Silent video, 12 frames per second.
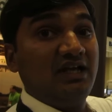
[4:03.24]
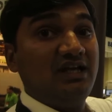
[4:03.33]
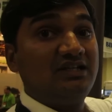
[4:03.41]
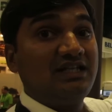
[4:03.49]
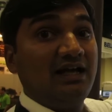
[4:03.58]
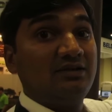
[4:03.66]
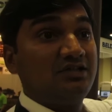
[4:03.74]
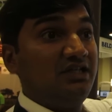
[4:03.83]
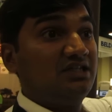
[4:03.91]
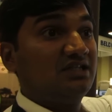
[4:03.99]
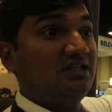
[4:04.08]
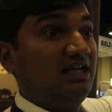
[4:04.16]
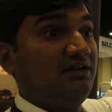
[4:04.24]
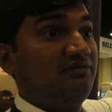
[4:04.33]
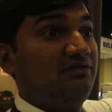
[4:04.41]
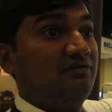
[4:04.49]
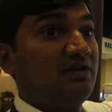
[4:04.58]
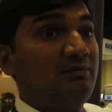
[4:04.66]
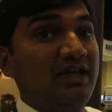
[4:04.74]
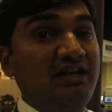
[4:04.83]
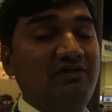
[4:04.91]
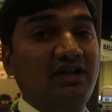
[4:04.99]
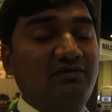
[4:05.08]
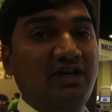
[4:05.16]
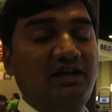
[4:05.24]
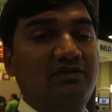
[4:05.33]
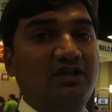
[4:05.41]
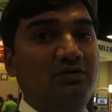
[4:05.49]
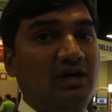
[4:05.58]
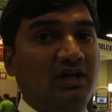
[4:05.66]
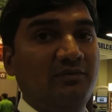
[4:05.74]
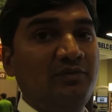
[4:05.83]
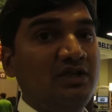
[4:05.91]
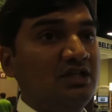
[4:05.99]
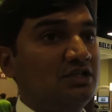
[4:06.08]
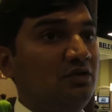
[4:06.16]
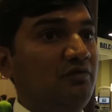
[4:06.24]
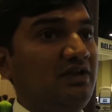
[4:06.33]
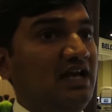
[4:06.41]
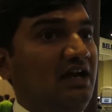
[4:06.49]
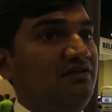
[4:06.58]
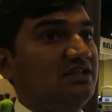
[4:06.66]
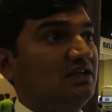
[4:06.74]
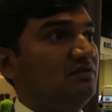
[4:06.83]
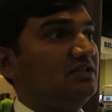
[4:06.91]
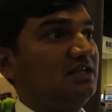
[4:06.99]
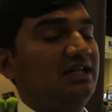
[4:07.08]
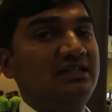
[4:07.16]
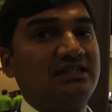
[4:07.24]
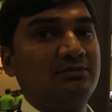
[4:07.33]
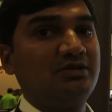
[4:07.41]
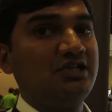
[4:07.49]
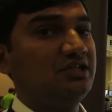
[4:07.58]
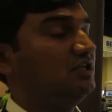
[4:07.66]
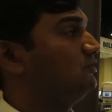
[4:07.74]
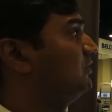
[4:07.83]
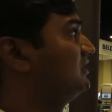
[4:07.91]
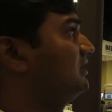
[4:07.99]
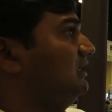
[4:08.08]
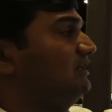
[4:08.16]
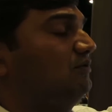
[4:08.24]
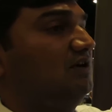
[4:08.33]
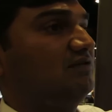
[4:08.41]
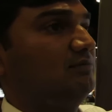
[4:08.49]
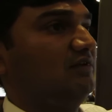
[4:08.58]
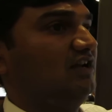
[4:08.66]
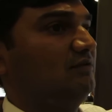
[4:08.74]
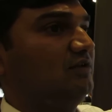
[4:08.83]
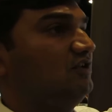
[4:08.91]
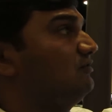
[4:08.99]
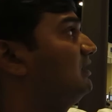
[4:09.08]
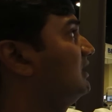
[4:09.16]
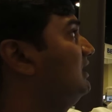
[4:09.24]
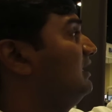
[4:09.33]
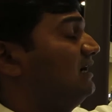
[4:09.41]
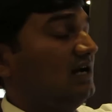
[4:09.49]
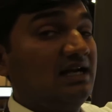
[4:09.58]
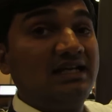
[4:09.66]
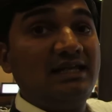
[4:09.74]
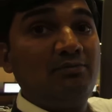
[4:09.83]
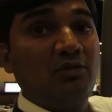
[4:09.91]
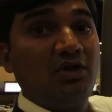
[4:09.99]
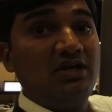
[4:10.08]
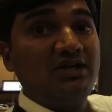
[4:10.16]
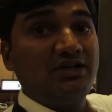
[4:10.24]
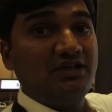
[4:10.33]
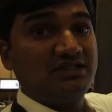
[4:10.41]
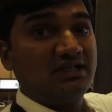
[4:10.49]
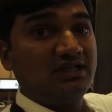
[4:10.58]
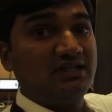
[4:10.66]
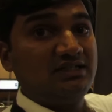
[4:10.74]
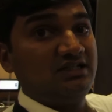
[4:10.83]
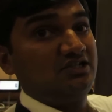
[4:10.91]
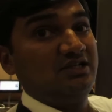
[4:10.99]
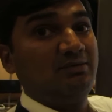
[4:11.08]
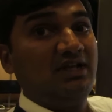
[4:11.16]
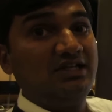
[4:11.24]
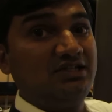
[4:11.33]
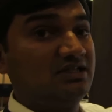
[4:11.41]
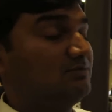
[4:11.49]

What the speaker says: is see this live from anywhere, wherever you are. So we have the servers running in the substation. You can connect to it from wherever you are and keep monitoring your circuits and stabilize your